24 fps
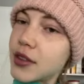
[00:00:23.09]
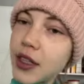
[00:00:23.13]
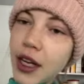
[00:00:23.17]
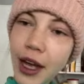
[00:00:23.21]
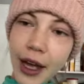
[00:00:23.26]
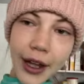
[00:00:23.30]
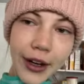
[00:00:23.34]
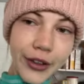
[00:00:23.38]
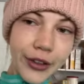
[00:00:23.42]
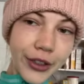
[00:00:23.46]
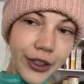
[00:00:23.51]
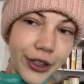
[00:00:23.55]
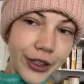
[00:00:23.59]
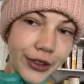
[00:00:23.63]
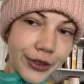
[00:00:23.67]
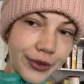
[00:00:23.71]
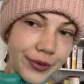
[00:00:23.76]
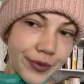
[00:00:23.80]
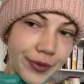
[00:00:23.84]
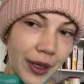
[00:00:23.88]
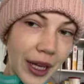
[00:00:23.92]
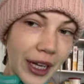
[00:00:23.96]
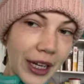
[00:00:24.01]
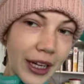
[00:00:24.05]
I don't know,
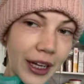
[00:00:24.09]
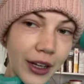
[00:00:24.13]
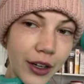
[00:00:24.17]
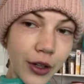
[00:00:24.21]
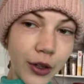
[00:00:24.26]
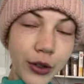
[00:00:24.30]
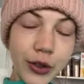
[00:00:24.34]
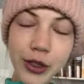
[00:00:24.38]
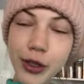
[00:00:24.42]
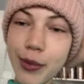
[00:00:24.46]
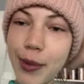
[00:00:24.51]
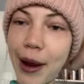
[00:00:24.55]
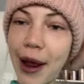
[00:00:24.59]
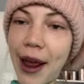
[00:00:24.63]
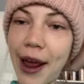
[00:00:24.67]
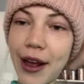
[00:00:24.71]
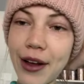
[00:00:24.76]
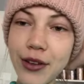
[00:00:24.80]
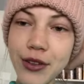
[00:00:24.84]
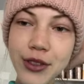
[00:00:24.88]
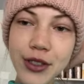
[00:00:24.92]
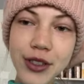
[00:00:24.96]
I get cold in my house,